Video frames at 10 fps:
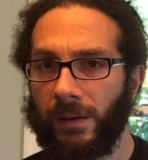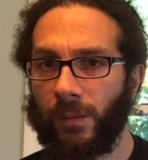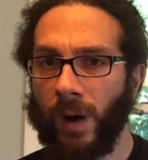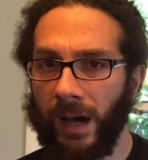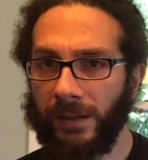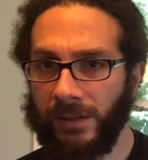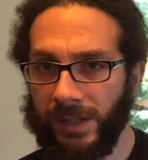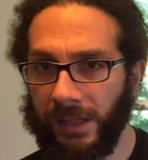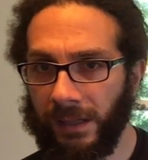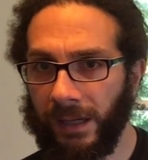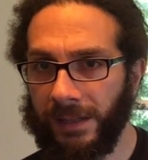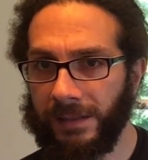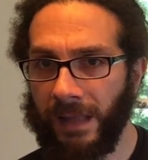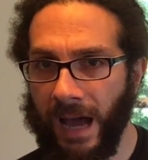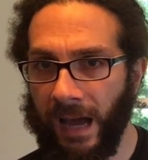while you're seeing
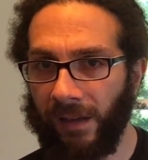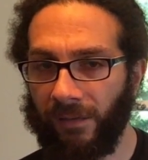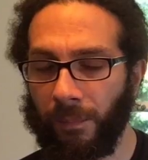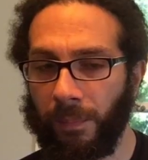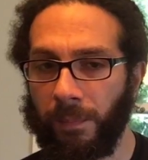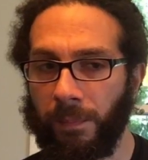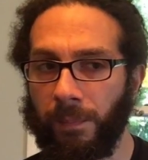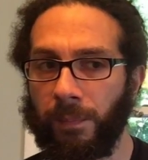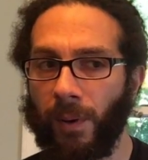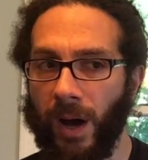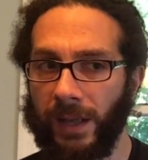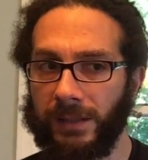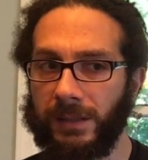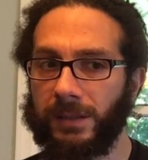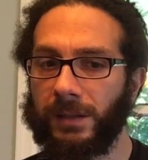us live, but